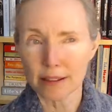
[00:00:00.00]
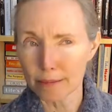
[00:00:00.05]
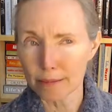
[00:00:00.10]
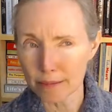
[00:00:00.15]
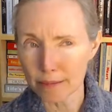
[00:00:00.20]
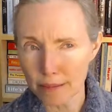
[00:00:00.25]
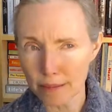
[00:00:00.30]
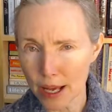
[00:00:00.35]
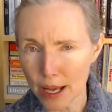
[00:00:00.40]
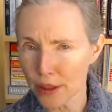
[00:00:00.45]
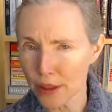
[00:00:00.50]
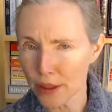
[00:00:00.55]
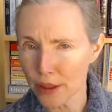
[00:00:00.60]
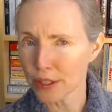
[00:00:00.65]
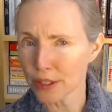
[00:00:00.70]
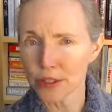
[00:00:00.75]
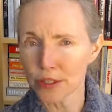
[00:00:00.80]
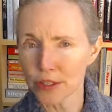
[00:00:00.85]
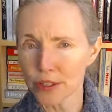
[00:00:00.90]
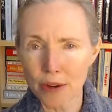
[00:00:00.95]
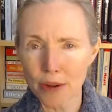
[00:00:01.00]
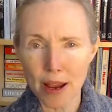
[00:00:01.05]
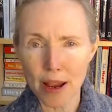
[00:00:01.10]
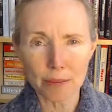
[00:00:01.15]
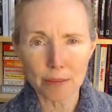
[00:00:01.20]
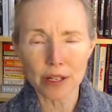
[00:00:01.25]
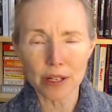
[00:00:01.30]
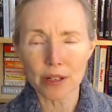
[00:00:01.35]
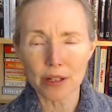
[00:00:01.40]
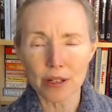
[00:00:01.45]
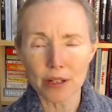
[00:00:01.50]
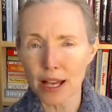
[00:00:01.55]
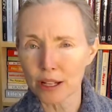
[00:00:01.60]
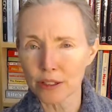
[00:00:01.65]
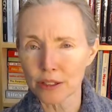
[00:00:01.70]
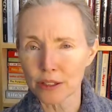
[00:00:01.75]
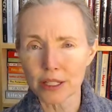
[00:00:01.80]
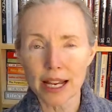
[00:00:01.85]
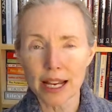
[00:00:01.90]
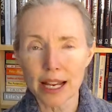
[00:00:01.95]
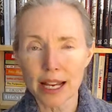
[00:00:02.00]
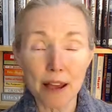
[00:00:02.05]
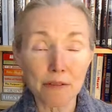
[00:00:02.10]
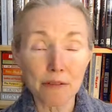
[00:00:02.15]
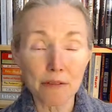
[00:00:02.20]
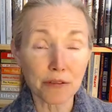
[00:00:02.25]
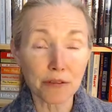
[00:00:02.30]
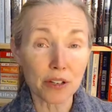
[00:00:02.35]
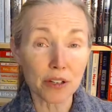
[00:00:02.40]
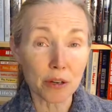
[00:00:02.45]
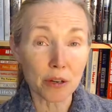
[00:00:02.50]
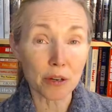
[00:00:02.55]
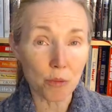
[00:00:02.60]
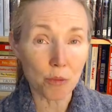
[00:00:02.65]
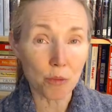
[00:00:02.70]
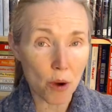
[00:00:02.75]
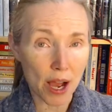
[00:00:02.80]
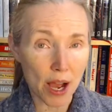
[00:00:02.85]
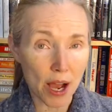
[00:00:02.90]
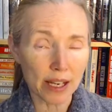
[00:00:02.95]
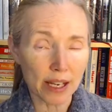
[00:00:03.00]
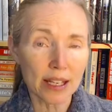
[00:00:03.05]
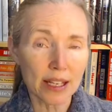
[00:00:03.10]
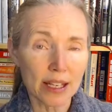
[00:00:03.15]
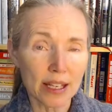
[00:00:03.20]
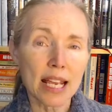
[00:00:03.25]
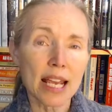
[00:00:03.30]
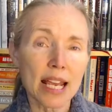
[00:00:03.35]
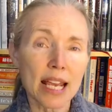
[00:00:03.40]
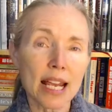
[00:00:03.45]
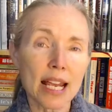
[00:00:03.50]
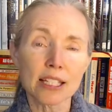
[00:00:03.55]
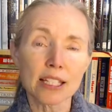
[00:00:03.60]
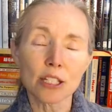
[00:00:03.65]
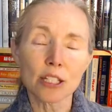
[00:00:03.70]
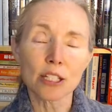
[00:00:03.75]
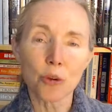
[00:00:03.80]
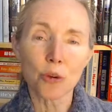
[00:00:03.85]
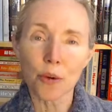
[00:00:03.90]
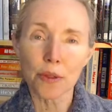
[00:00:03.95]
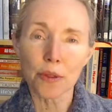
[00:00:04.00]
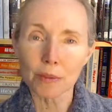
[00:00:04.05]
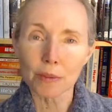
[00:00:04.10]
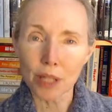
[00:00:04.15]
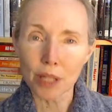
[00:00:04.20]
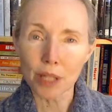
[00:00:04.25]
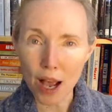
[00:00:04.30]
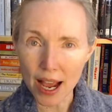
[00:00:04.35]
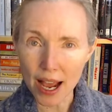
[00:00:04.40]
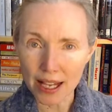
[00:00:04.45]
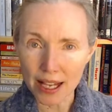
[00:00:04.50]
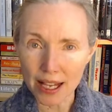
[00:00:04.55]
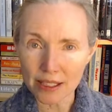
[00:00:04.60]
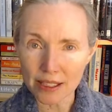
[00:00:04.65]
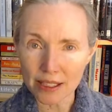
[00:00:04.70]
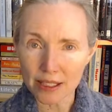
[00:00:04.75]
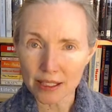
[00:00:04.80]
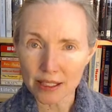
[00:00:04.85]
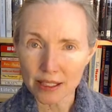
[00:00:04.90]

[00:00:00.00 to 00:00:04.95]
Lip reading: mothers, grandparents, elderly, everyone, is he told them lies.